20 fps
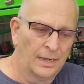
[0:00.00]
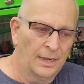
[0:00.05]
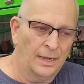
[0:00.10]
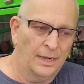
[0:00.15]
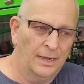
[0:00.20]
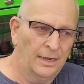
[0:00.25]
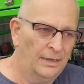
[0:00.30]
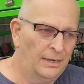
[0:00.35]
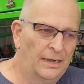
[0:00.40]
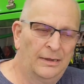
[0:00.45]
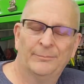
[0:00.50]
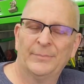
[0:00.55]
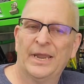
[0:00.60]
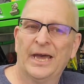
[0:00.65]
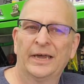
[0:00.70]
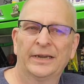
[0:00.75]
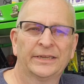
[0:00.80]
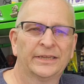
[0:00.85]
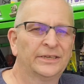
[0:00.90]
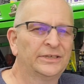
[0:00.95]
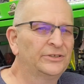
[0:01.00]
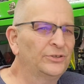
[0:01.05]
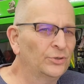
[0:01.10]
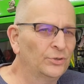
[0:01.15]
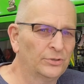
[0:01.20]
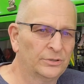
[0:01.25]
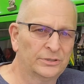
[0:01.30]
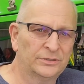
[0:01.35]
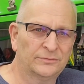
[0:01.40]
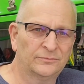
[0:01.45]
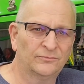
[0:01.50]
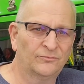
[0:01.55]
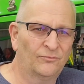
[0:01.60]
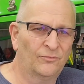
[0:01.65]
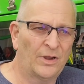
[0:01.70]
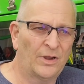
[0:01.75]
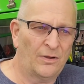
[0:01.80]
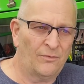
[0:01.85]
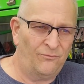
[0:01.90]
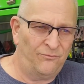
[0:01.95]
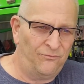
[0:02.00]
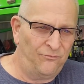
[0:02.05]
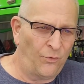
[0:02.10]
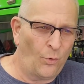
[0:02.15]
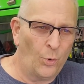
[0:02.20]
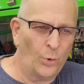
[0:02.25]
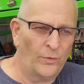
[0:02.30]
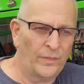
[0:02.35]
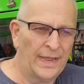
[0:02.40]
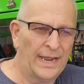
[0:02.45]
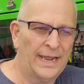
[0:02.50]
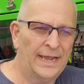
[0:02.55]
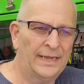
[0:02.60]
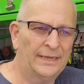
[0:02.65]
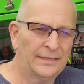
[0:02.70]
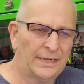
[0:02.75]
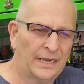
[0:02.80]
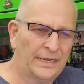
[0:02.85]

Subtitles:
I'm not into it for that.